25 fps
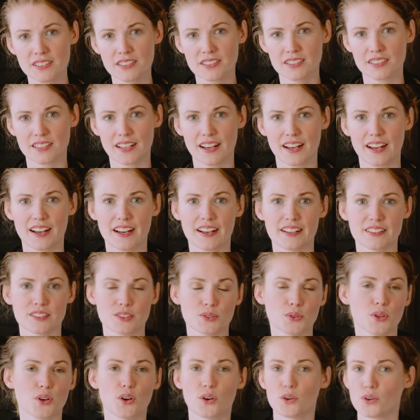
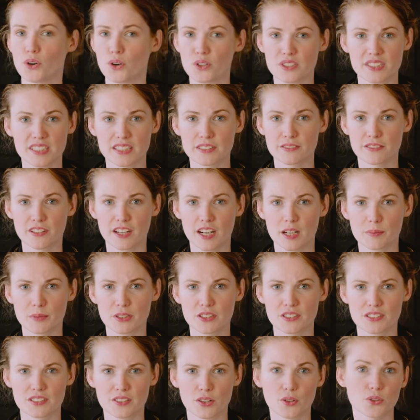so all Aussie
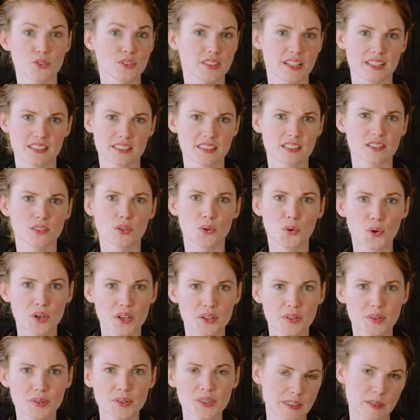farmers, all nice and
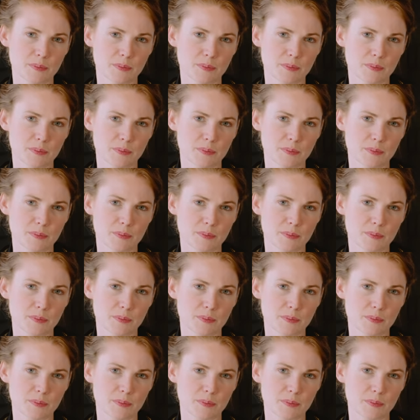local,